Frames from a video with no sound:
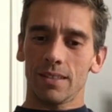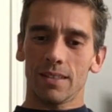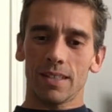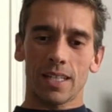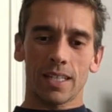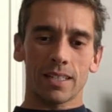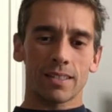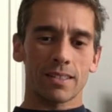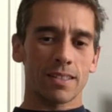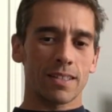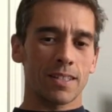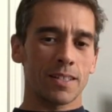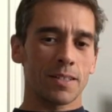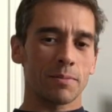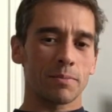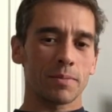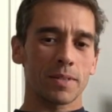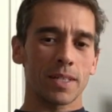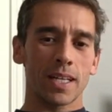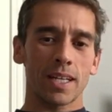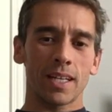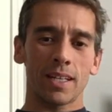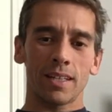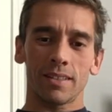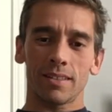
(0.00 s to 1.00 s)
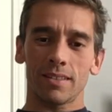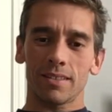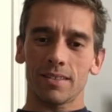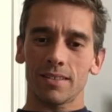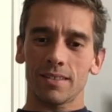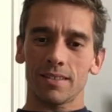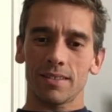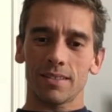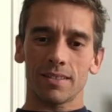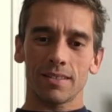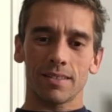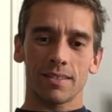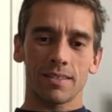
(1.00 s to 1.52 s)
lots of
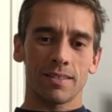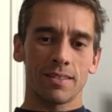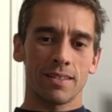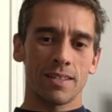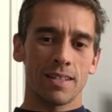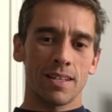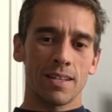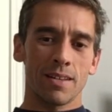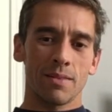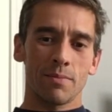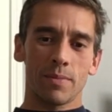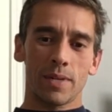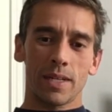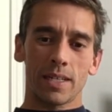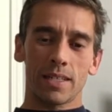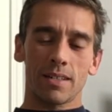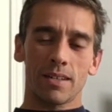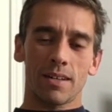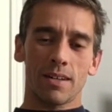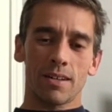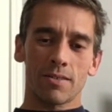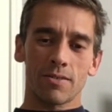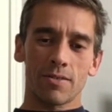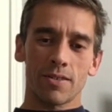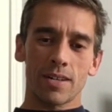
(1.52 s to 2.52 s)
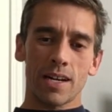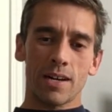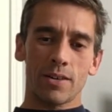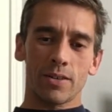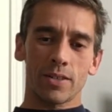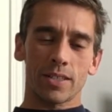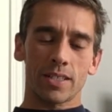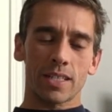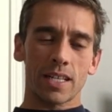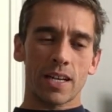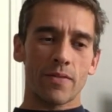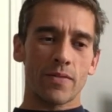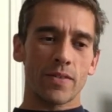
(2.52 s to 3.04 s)
updates. My daughter now
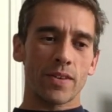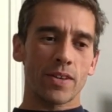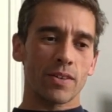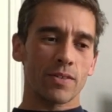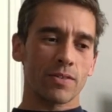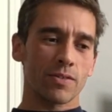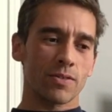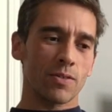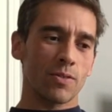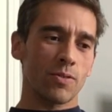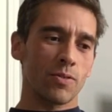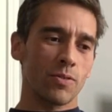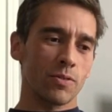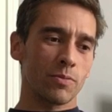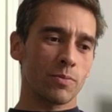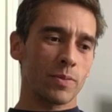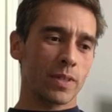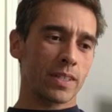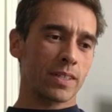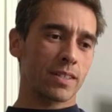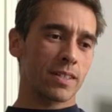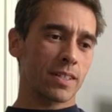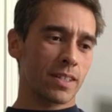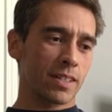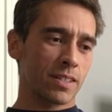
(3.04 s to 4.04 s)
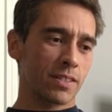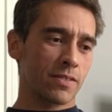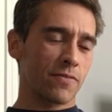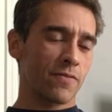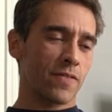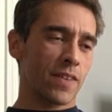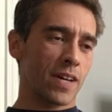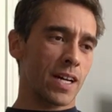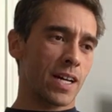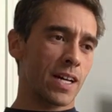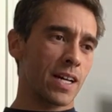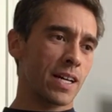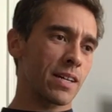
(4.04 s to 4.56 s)
is 7 years old. My son is
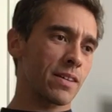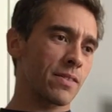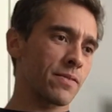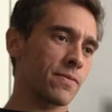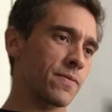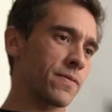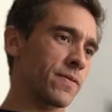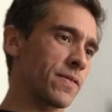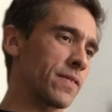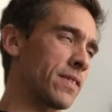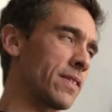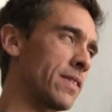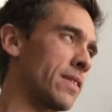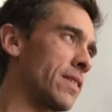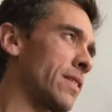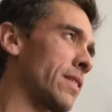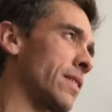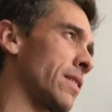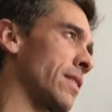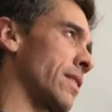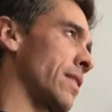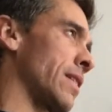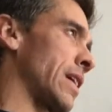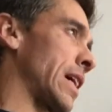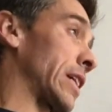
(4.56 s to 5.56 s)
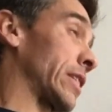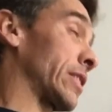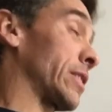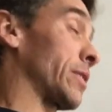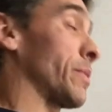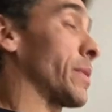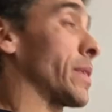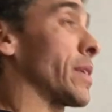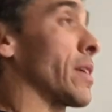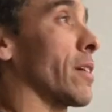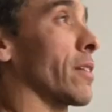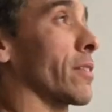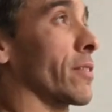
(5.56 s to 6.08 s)
5. Actually,
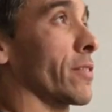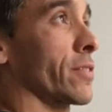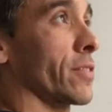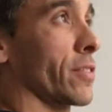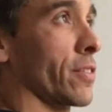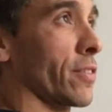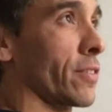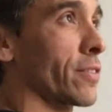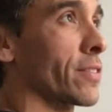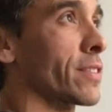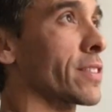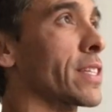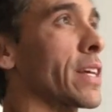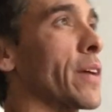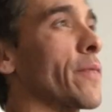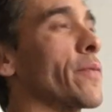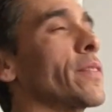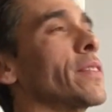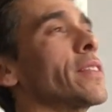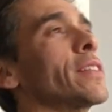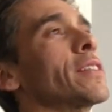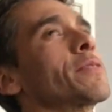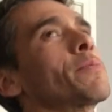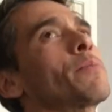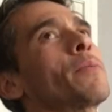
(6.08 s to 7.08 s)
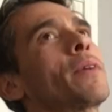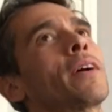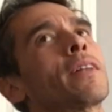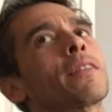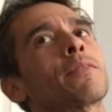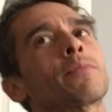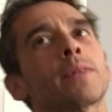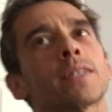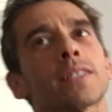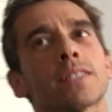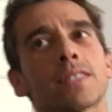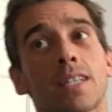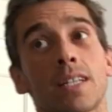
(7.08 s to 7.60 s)
my daughter turned 7 this
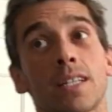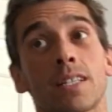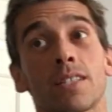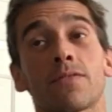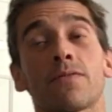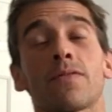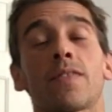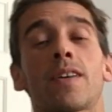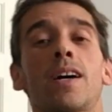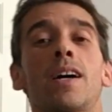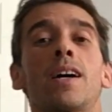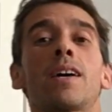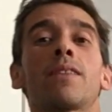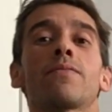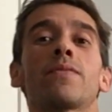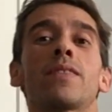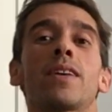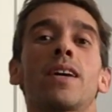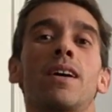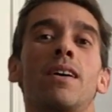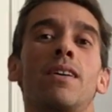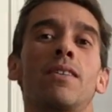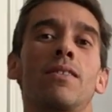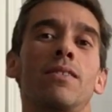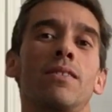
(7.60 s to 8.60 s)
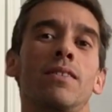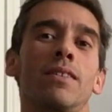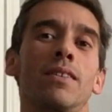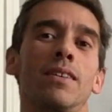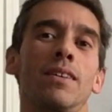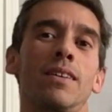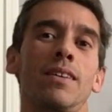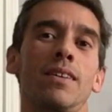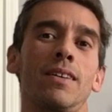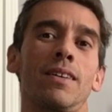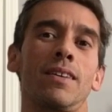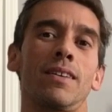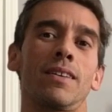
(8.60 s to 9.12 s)
month. My son is 5 now.
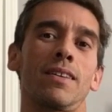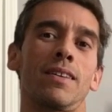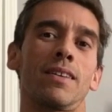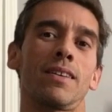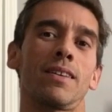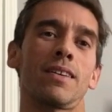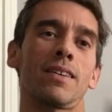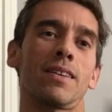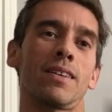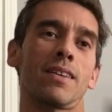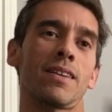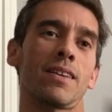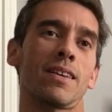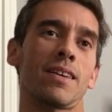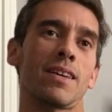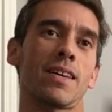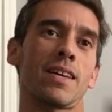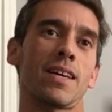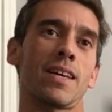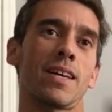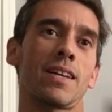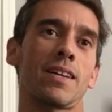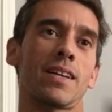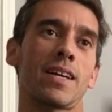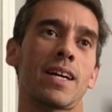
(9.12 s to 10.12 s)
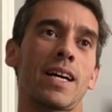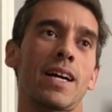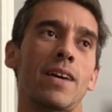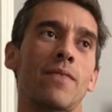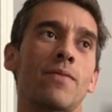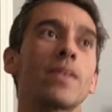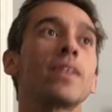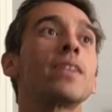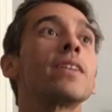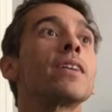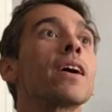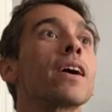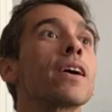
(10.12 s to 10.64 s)
And I have
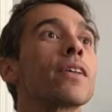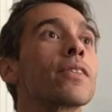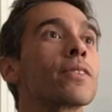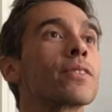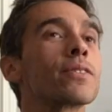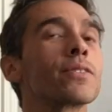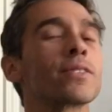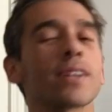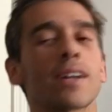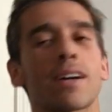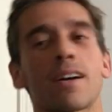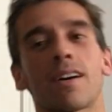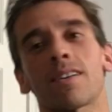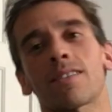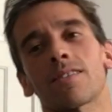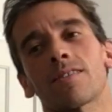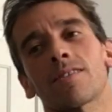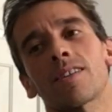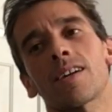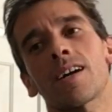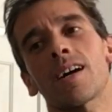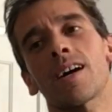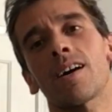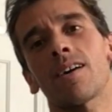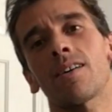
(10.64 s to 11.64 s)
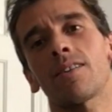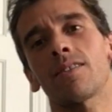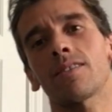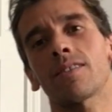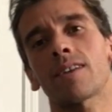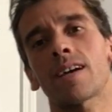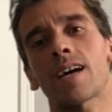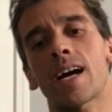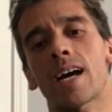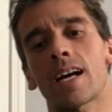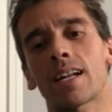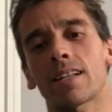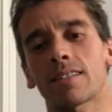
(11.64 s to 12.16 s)
another daughter now,
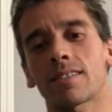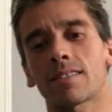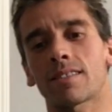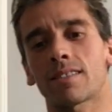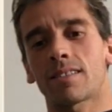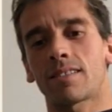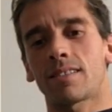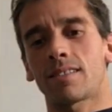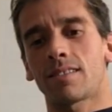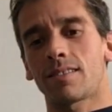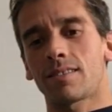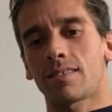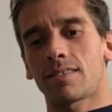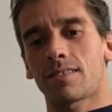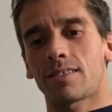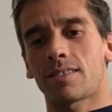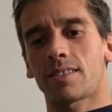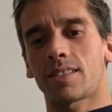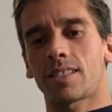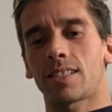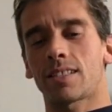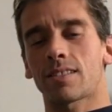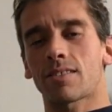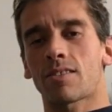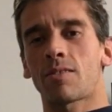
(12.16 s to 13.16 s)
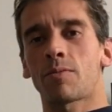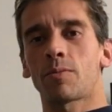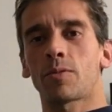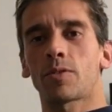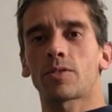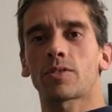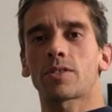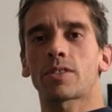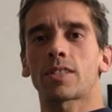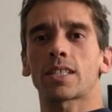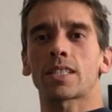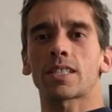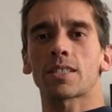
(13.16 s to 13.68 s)
Addison. She's
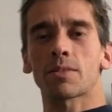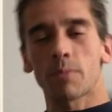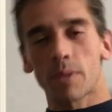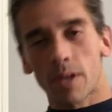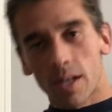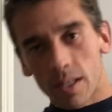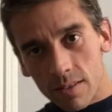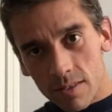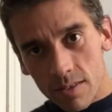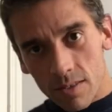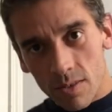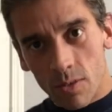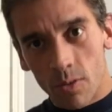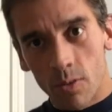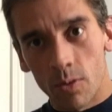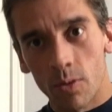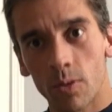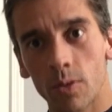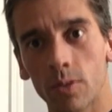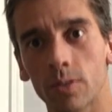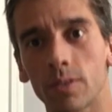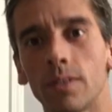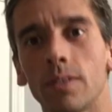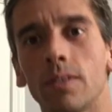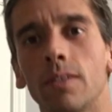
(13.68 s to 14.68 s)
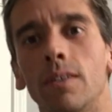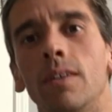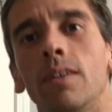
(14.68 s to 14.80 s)
almost 6 months old.